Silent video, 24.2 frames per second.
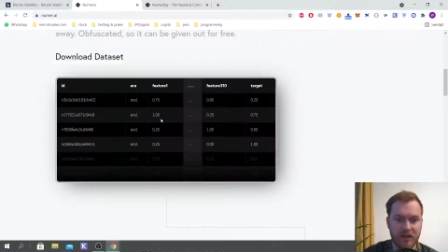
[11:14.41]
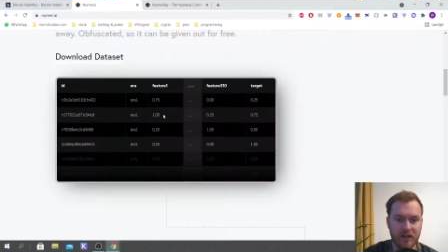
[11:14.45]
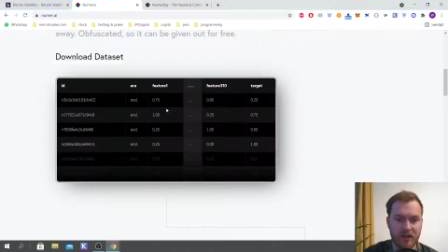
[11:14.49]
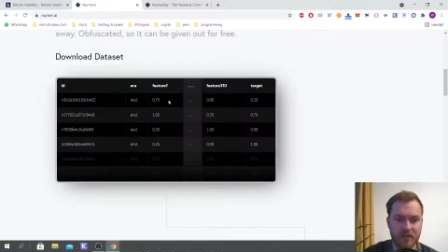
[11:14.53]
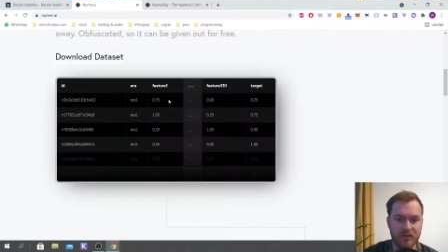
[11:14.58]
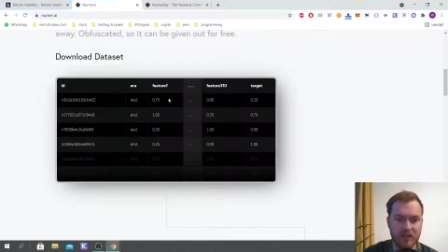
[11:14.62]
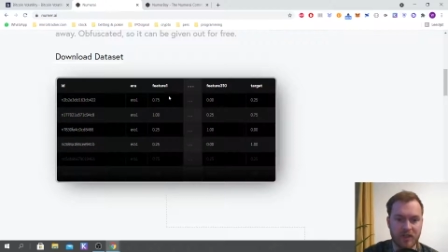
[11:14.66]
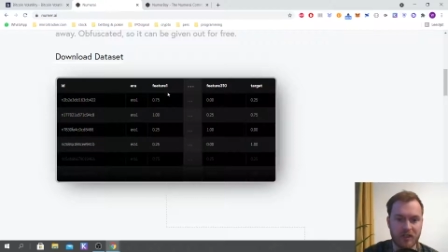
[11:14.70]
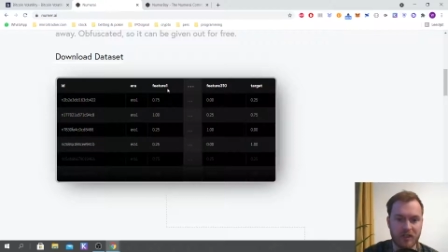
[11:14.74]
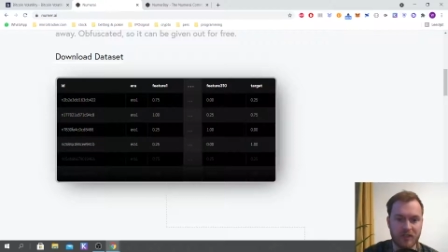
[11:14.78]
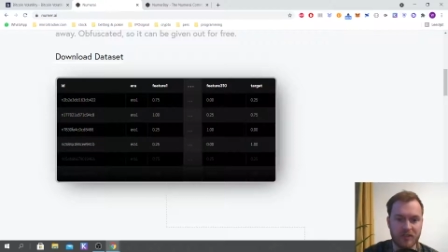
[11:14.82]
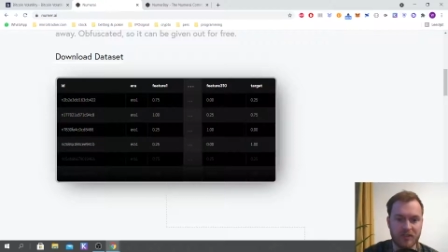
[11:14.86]

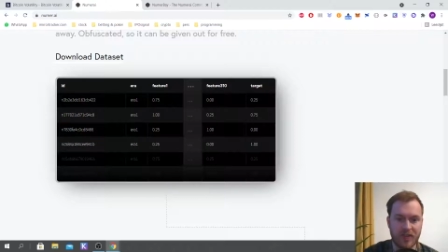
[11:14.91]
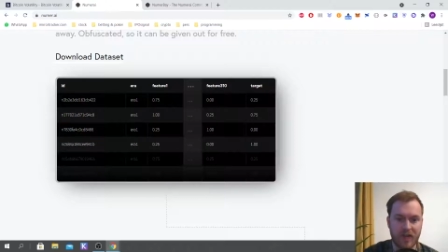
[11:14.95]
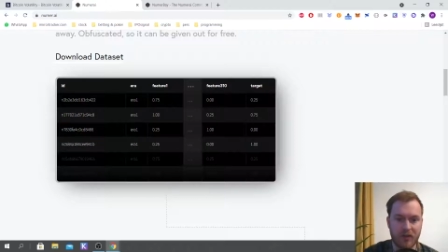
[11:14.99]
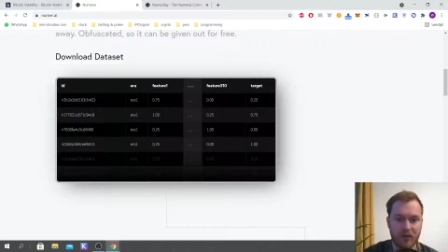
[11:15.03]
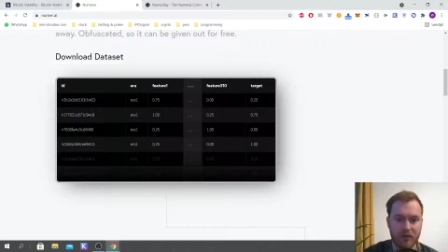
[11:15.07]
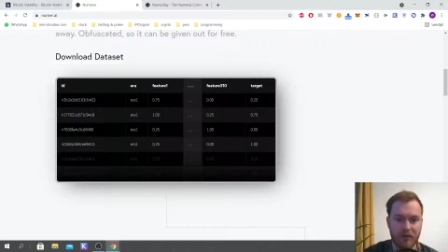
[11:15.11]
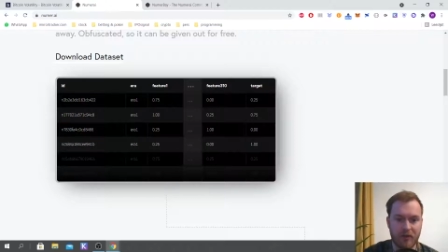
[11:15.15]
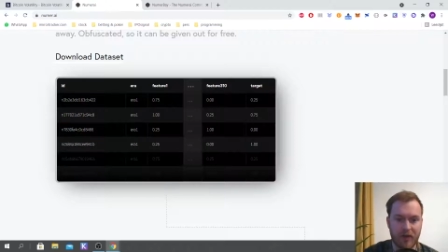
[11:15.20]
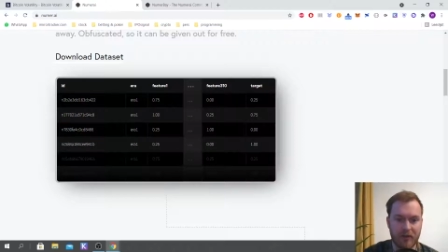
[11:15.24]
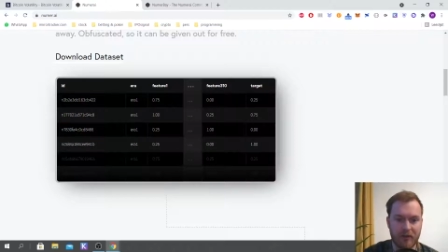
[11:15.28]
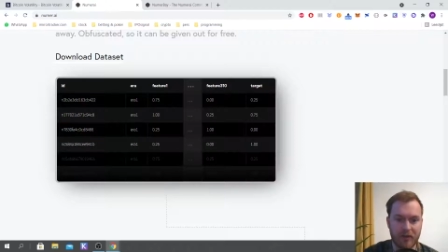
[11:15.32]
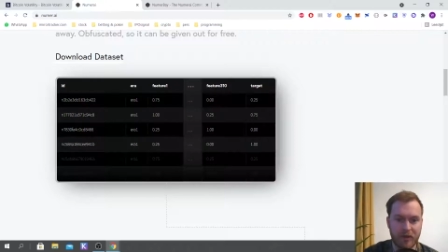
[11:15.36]
Is instead
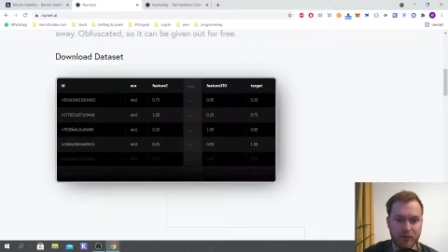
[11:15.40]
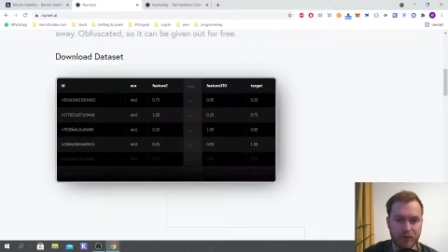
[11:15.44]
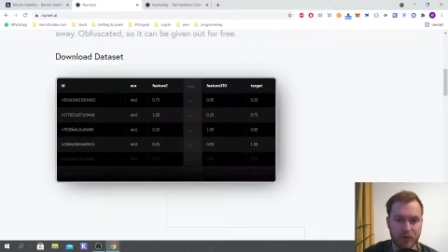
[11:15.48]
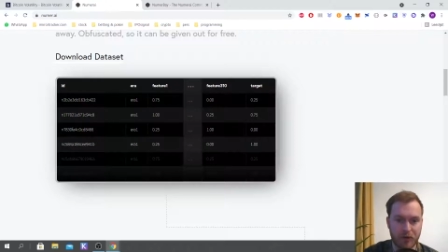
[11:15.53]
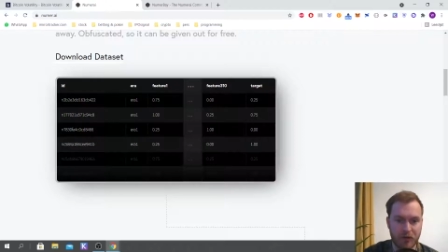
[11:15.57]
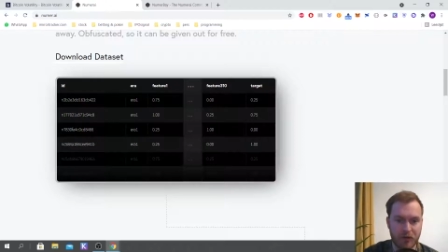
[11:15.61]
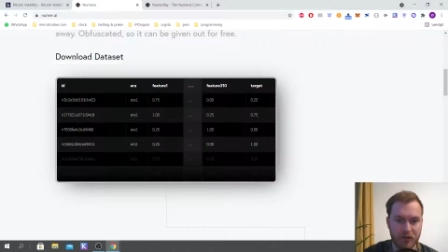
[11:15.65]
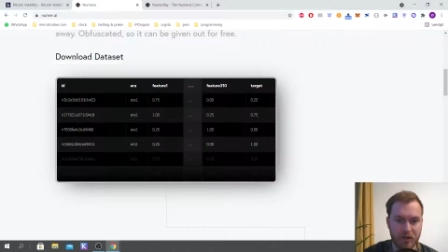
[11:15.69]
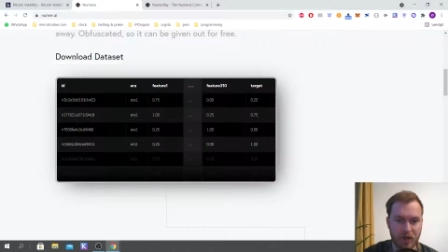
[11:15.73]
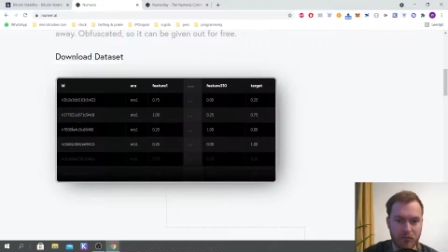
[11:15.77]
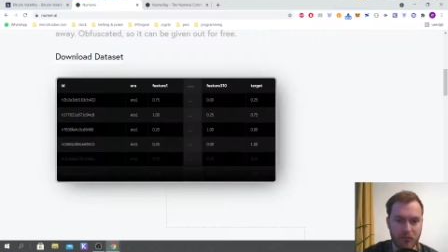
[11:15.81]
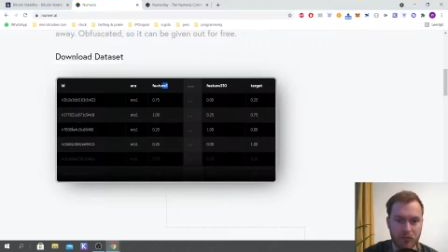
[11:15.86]
of having, for
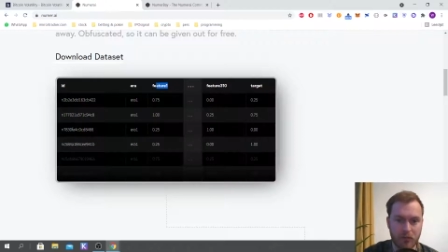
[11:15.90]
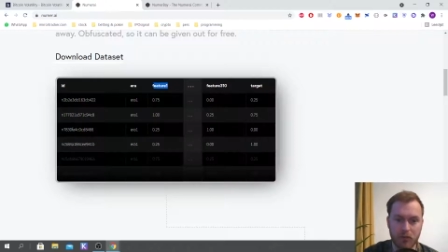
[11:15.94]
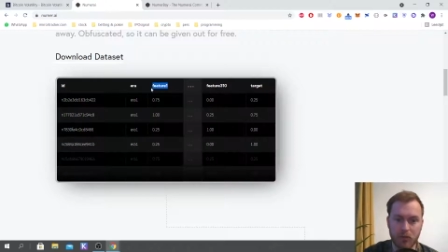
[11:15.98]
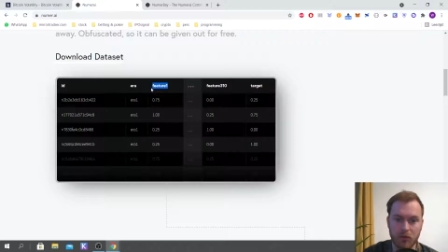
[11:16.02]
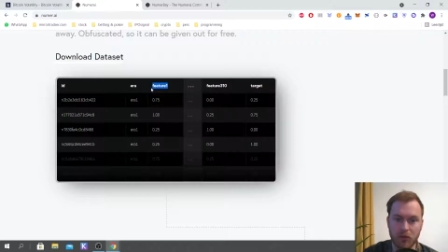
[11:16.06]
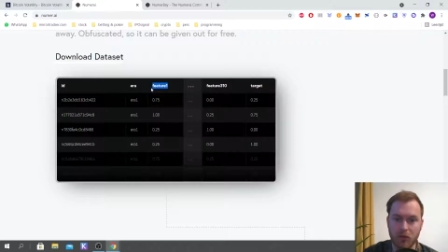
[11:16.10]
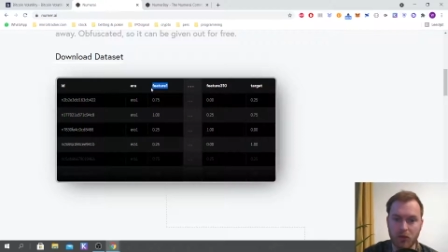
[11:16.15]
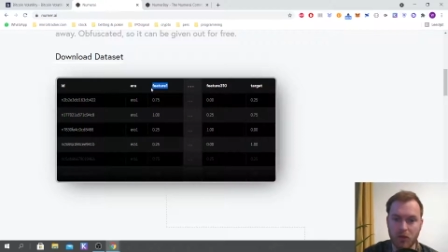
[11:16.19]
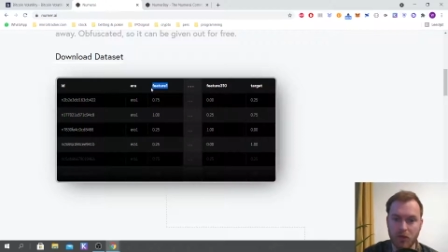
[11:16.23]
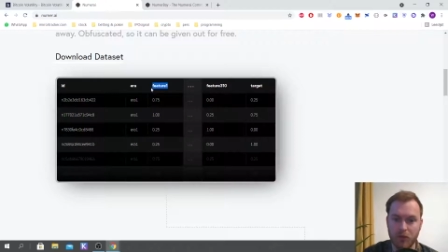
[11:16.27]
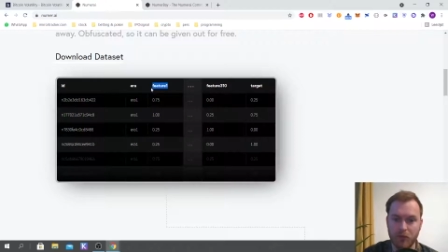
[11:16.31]
example,